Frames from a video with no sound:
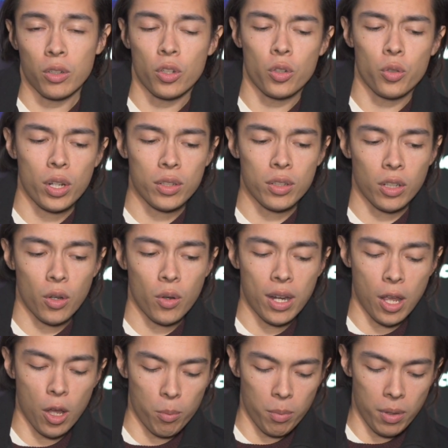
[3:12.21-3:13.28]
She tries to go
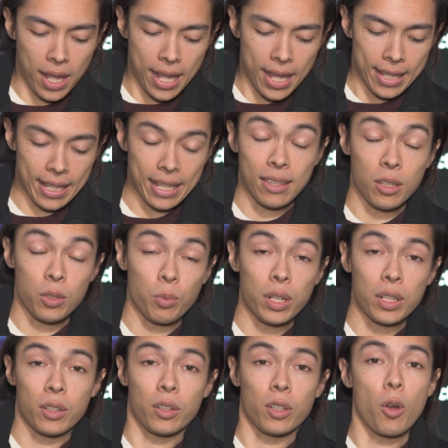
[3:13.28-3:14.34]
and help get this
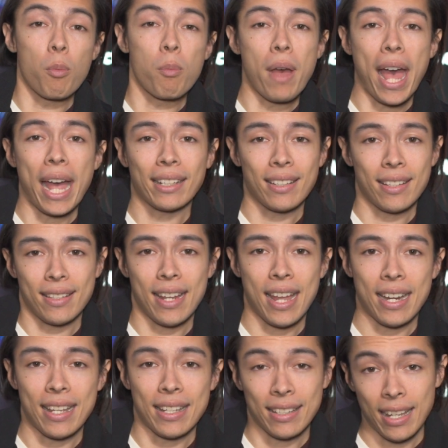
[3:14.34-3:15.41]
reindeer to go back to
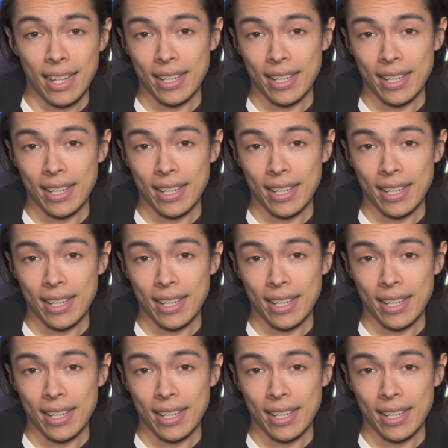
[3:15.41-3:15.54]
Santa.